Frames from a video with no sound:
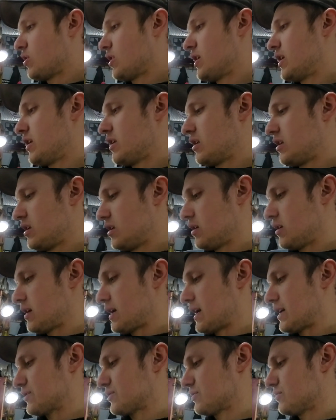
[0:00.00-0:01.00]
one
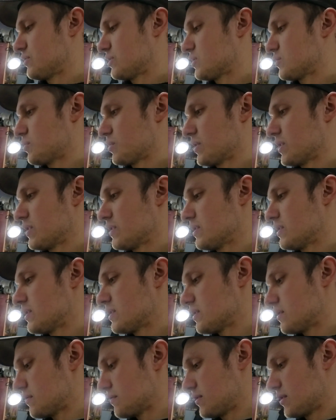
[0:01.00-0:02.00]
actually looks pretty good.
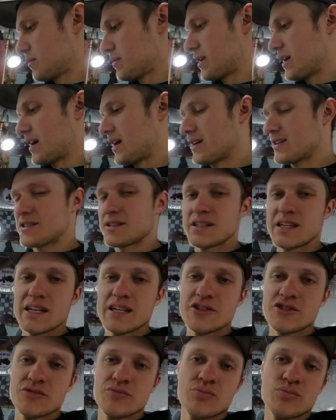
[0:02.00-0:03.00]
A little bit of
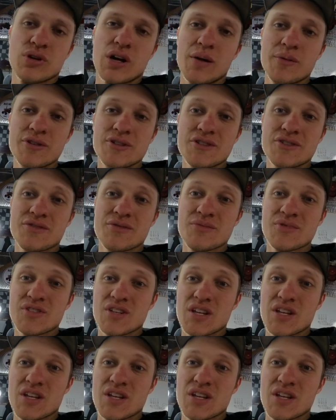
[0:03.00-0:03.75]
oxidation, probably just from